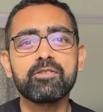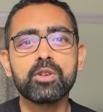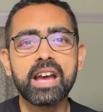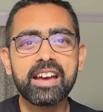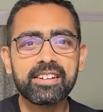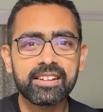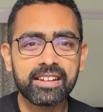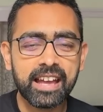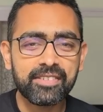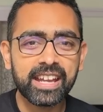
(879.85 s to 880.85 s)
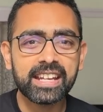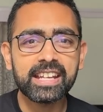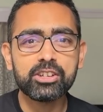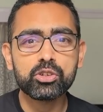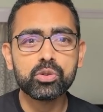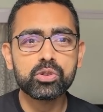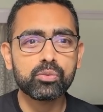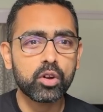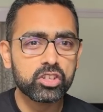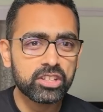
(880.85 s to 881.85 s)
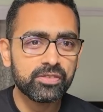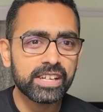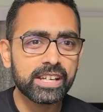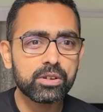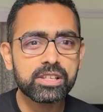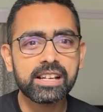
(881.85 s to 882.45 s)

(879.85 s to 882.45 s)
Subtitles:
If you are having any issues, watch the videos.